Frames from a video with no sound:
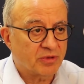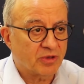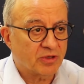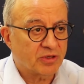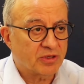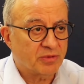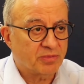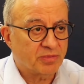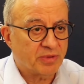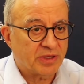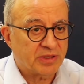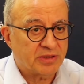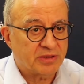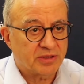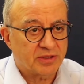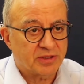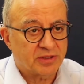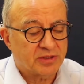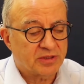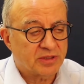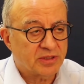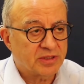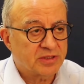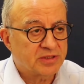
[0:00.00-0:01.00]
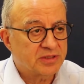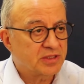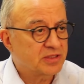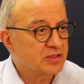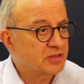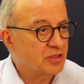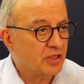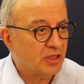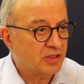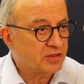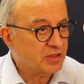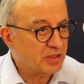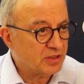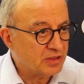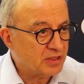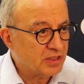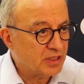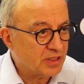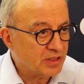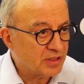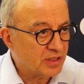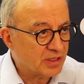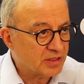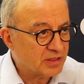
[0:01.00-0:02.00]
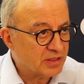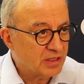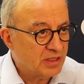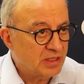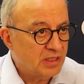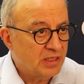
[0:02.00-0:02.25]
occupied territories is not a deal that